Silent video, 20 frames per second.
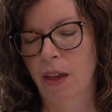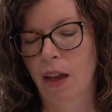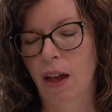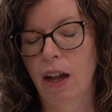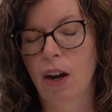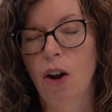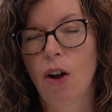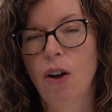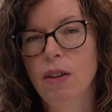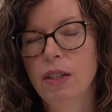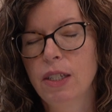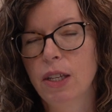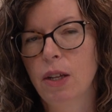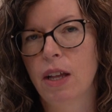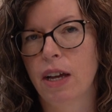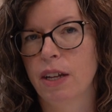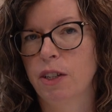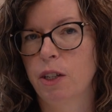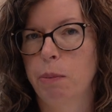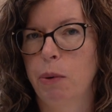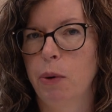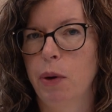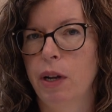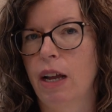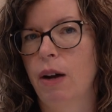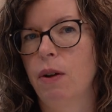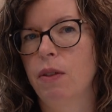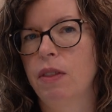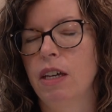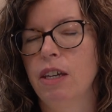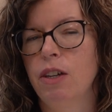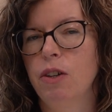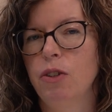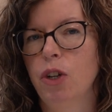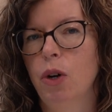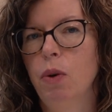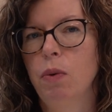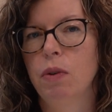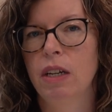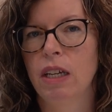I'd also like to point out that you
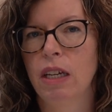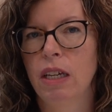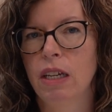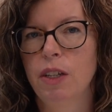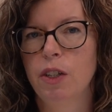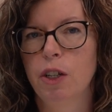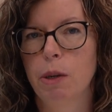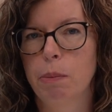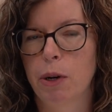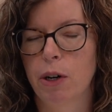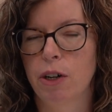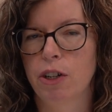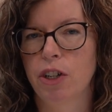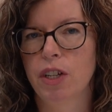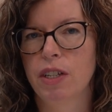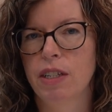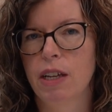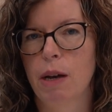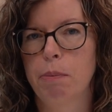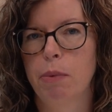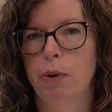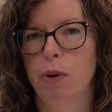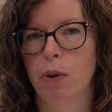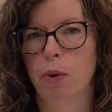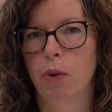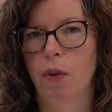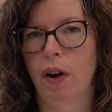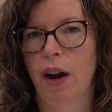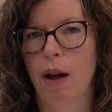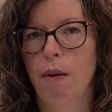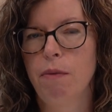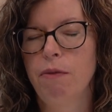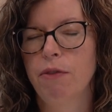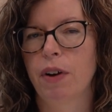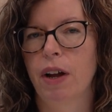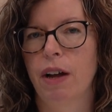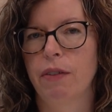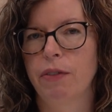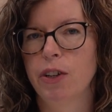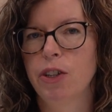don't need to purchase a program
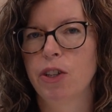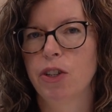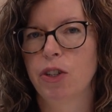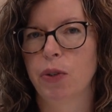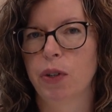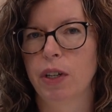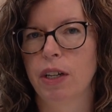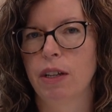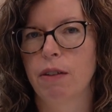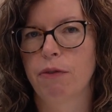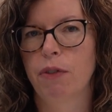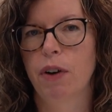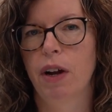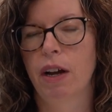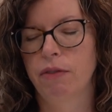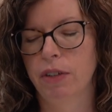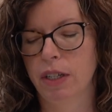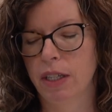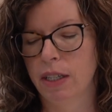for every student for every